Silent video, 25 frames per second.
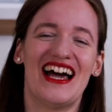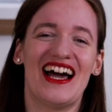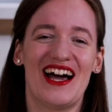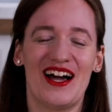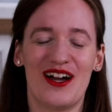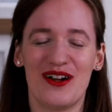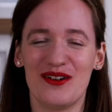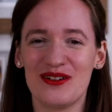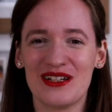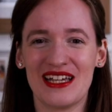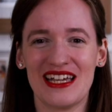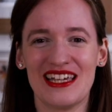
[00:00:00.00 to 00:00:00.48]

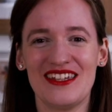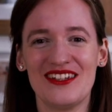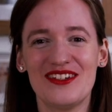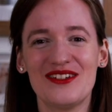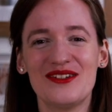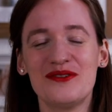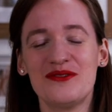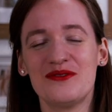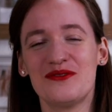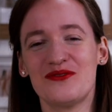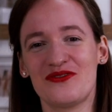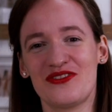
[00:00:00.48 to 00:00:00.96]
How can
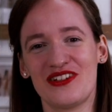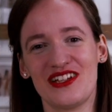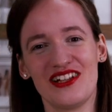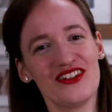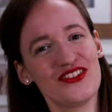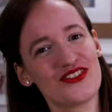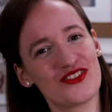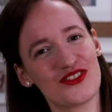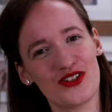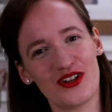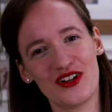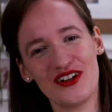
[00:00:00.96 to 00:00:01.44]
you
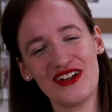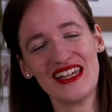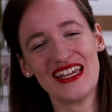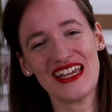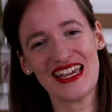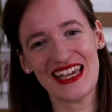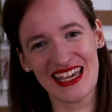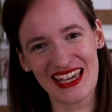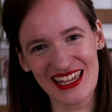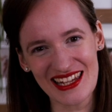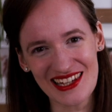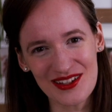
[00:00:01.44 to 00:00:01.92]
feel
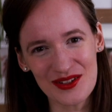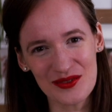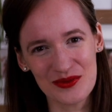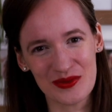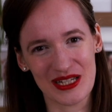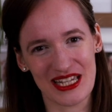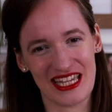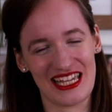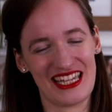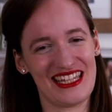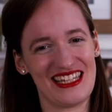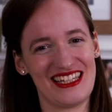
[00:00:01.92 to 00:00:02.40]
joy
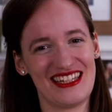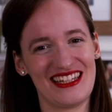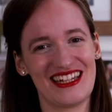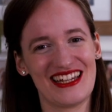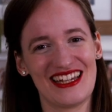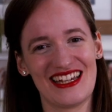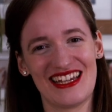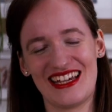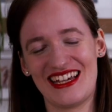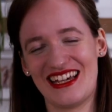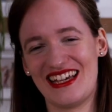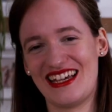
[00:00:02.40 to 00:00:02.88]
anyway?
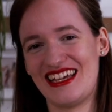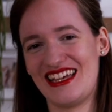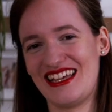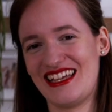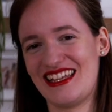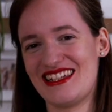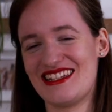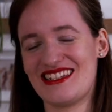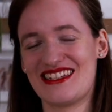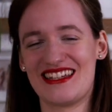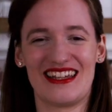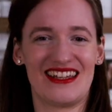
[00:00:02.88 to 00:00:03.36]

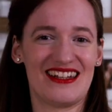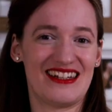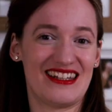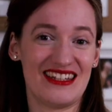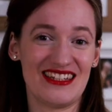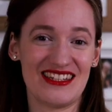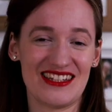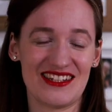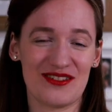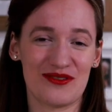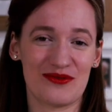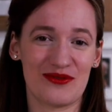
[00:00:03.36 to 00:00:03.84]
And uh,
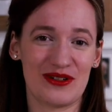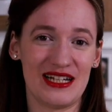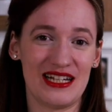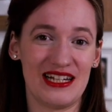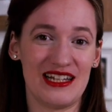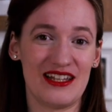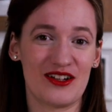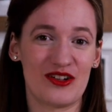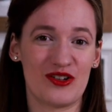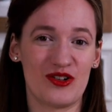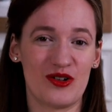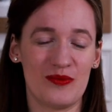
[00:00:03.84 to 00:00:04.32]
this is
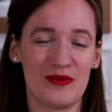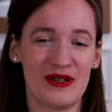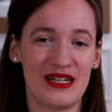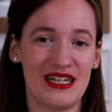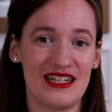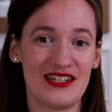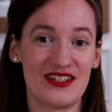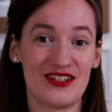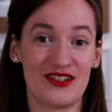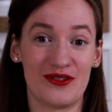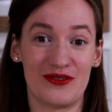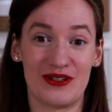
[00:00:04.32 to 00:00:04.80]
really a common
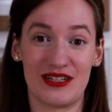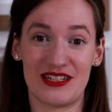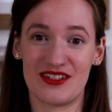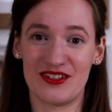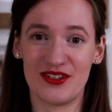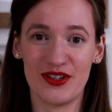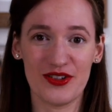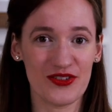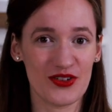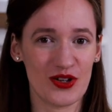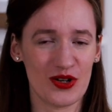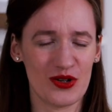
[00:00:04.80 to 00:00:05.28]
issue. It's
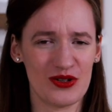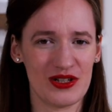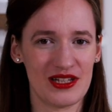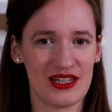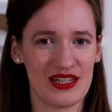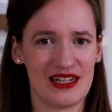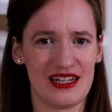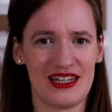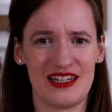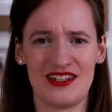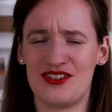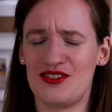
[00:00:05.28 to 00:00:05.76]
not
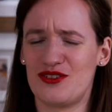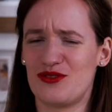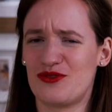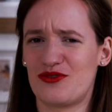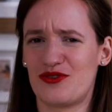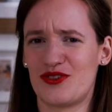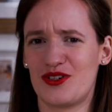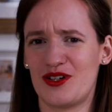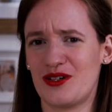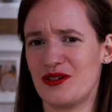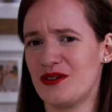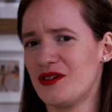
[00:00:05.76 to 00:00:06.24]
only an issue
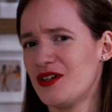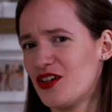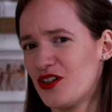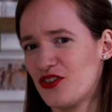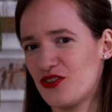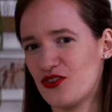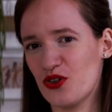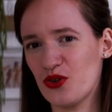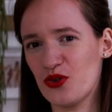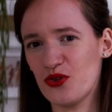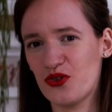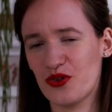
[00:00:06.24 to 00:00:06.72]
for
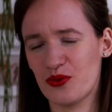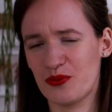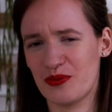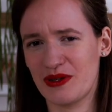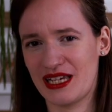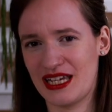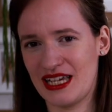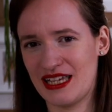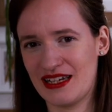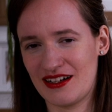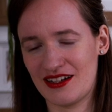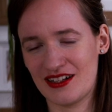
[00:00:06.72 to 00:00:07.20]
total
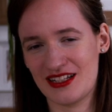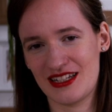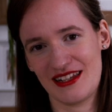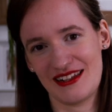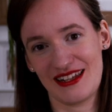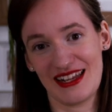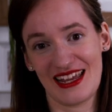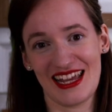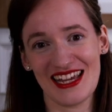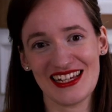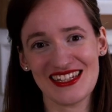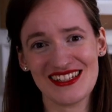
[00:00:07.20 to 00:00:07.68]
beginners
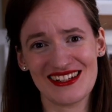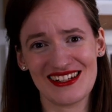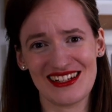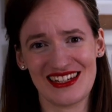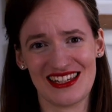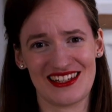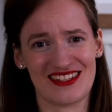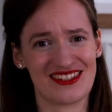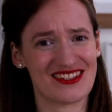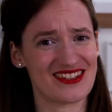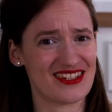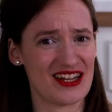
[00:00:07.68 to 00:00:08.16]
that
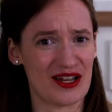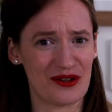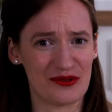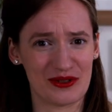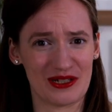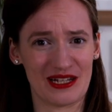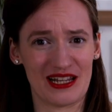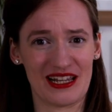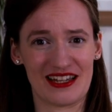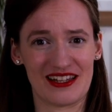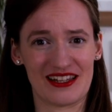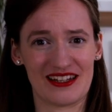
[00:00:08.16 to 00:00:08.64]
actually
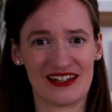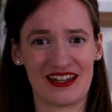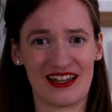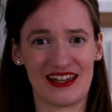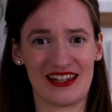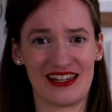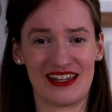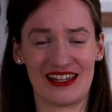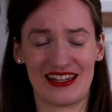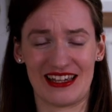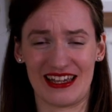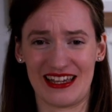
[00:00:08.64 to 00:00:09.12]
sound like a
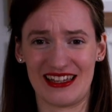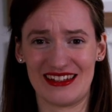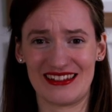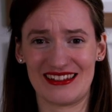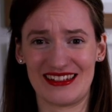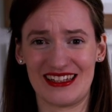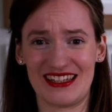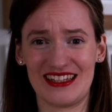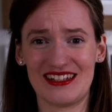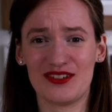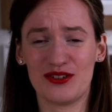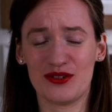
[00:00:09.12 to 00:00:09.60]
dying
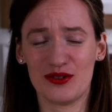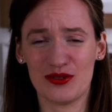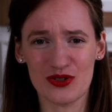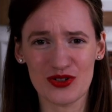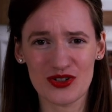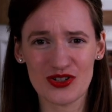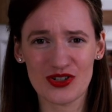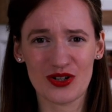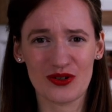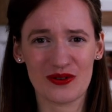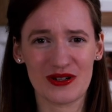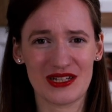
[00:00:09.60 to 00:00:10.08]
cat, it
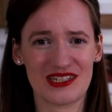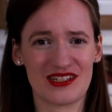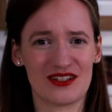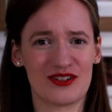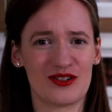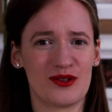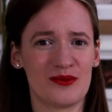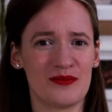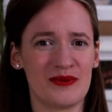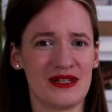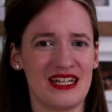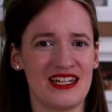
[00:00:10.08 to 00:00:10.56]
also is a
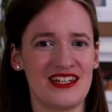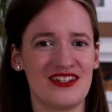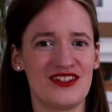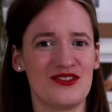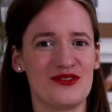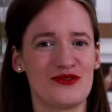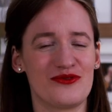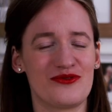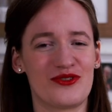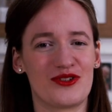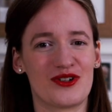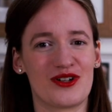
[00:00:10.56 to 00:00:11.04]
common
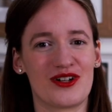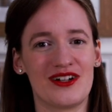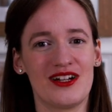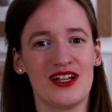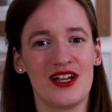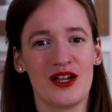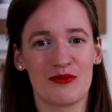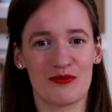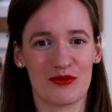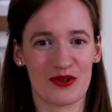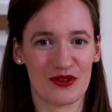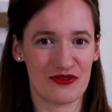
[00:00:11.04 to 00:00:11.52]
issue for
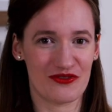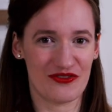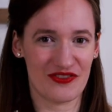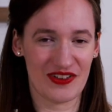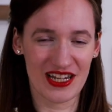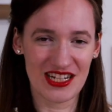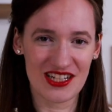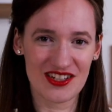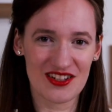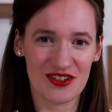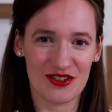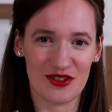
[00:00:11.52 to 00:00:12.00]

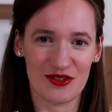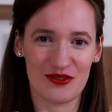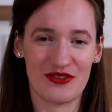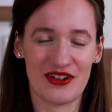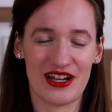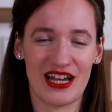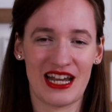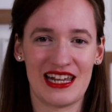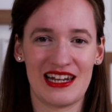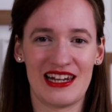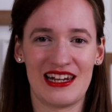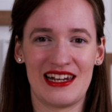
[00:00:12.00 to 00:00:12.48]
professional
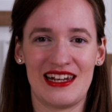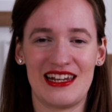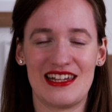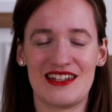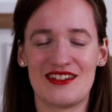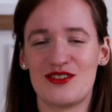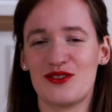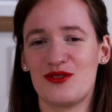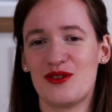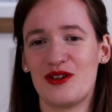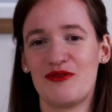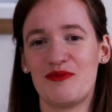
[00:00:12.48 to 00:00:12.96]

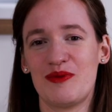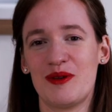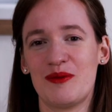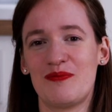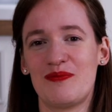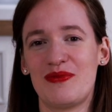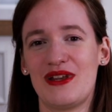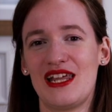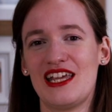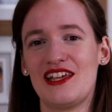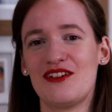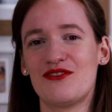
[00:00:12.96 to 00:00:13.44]
violinists who have
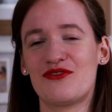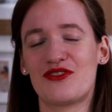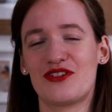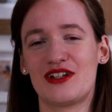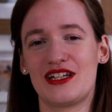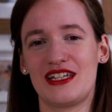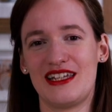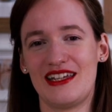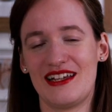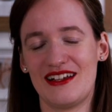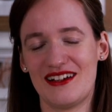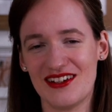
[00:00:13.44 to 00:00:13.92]
been playing for
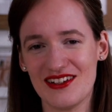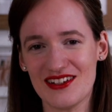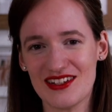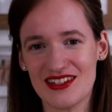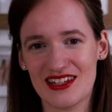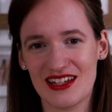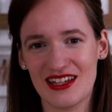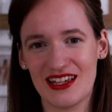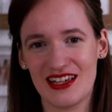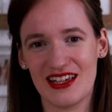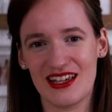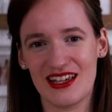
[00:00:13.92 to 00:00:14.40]
years